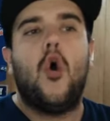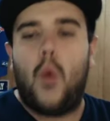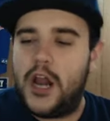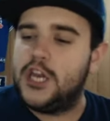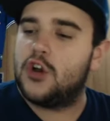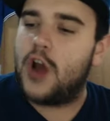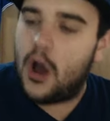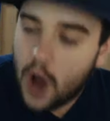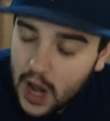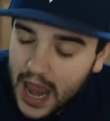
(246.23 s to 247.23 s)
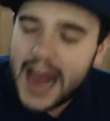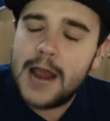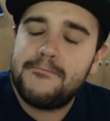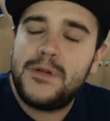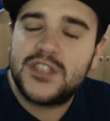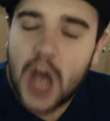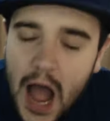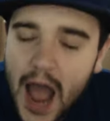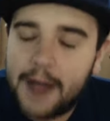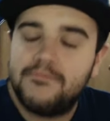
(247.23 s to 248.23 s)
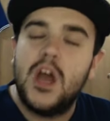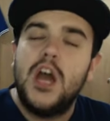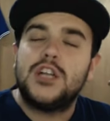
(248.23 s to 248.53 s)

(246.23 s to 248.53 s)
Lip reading: when your lineup is hot